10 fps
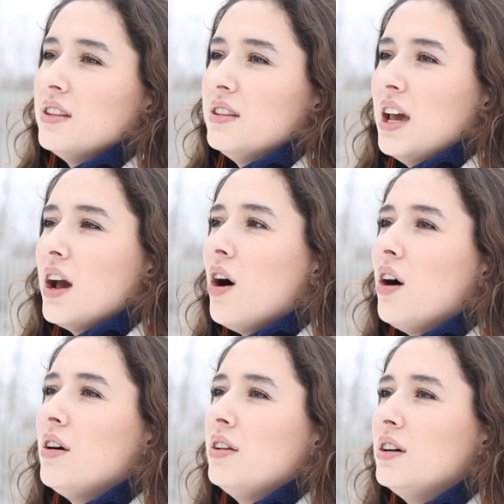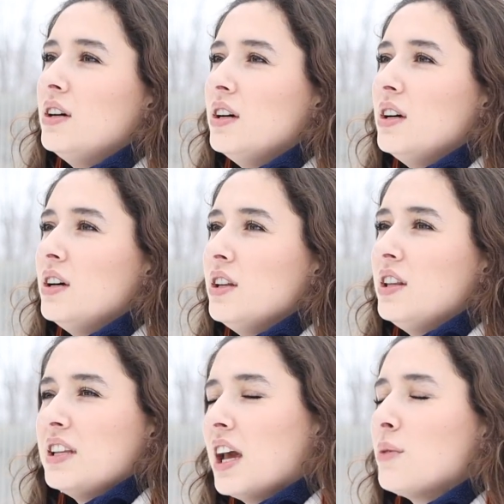they
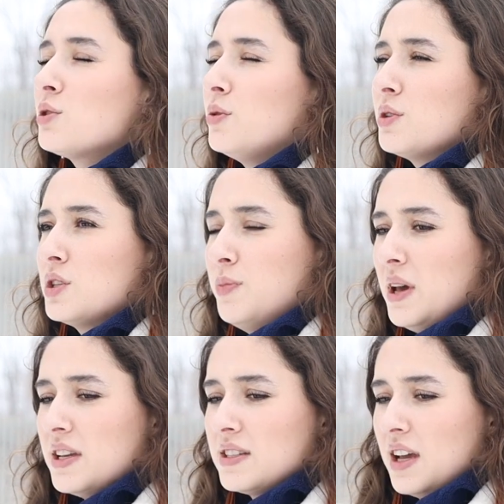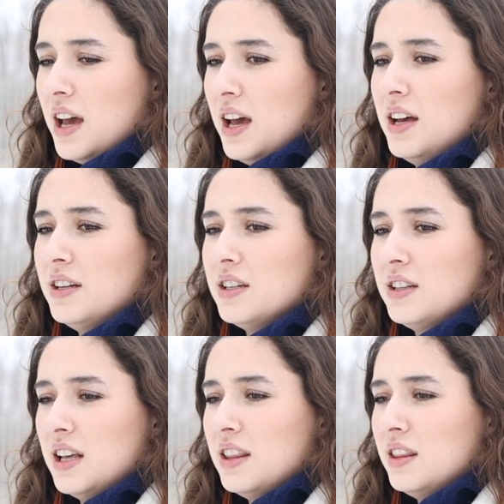take up so much space, and
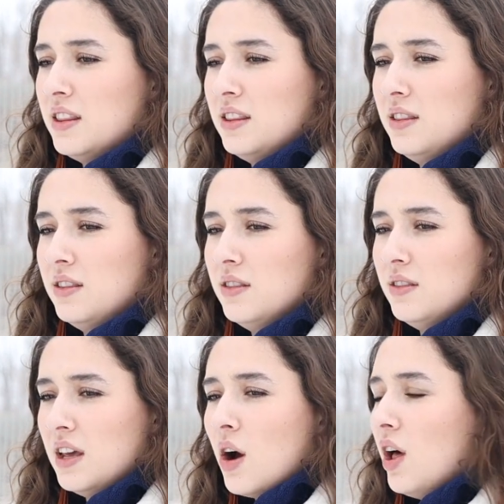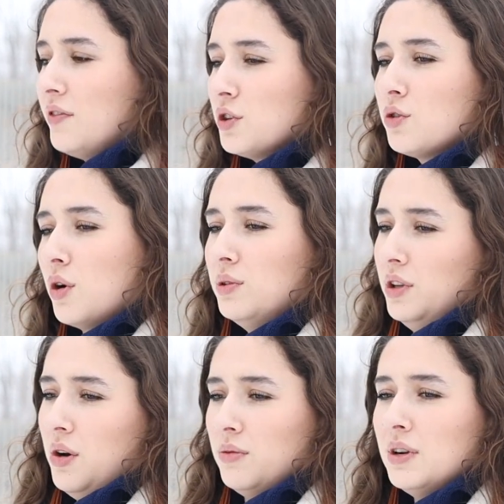then they all have to grow
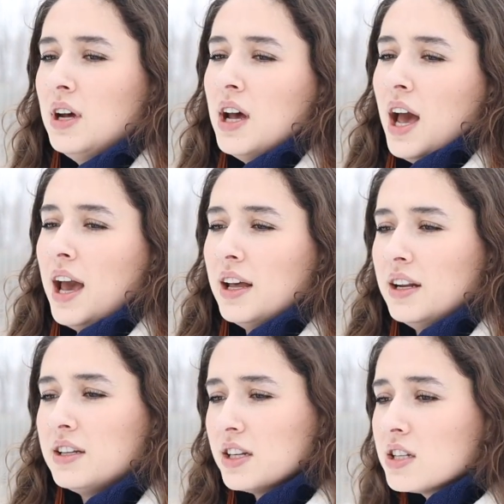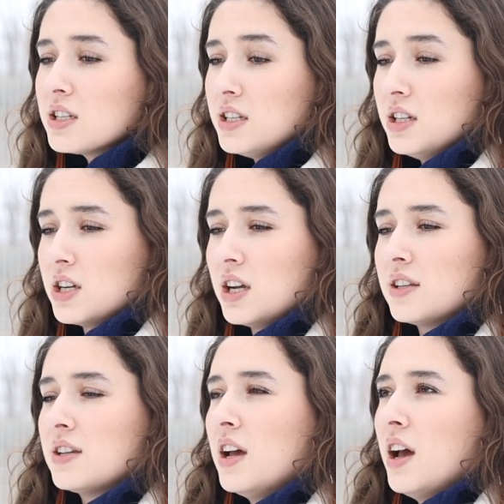alone. And Indigenous
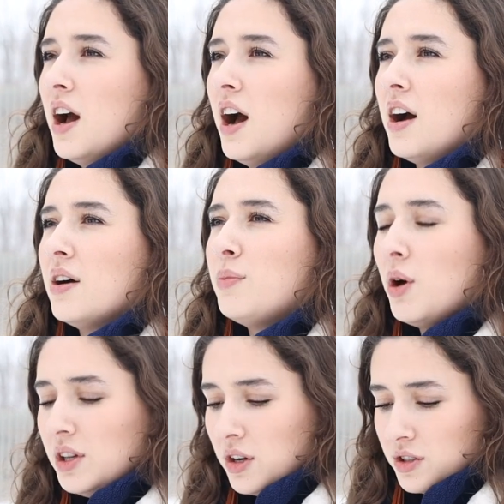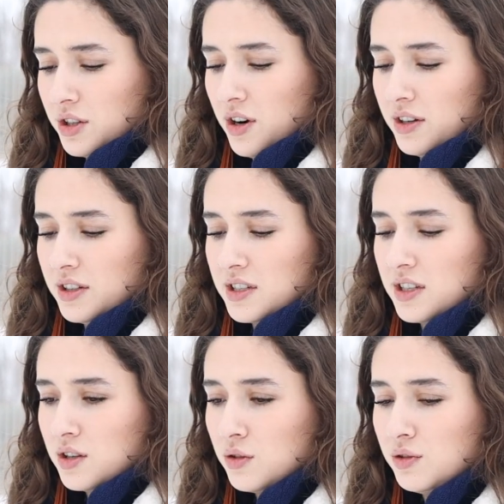teachings, polyculture gardens,
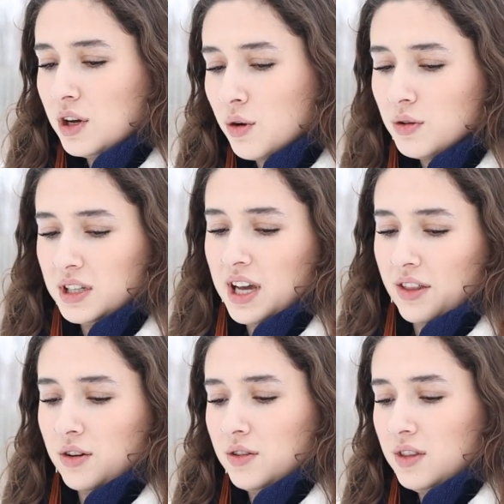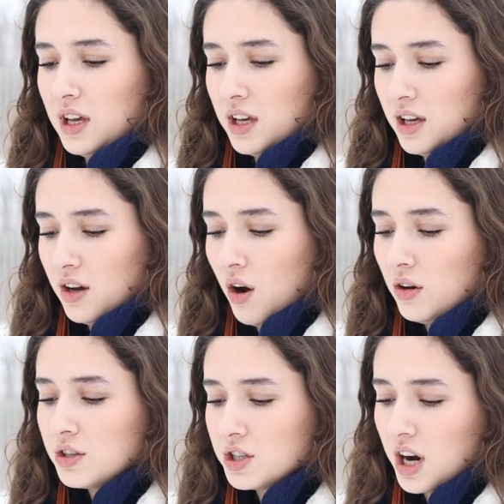they grow together. They
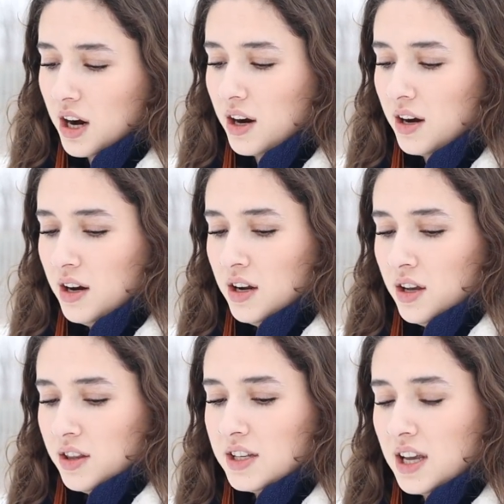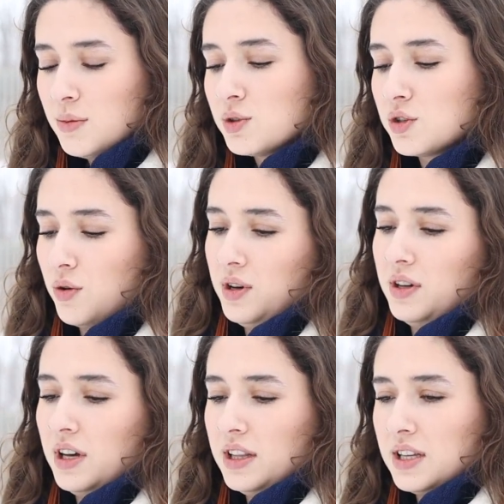all share the same
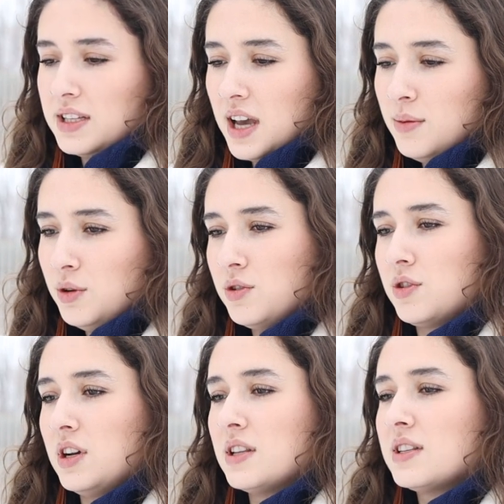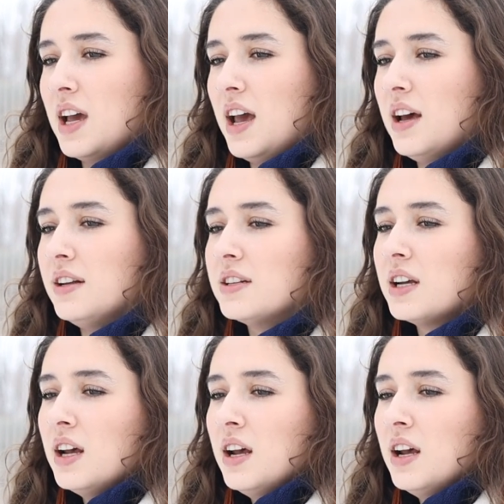soil and the same nutrients, and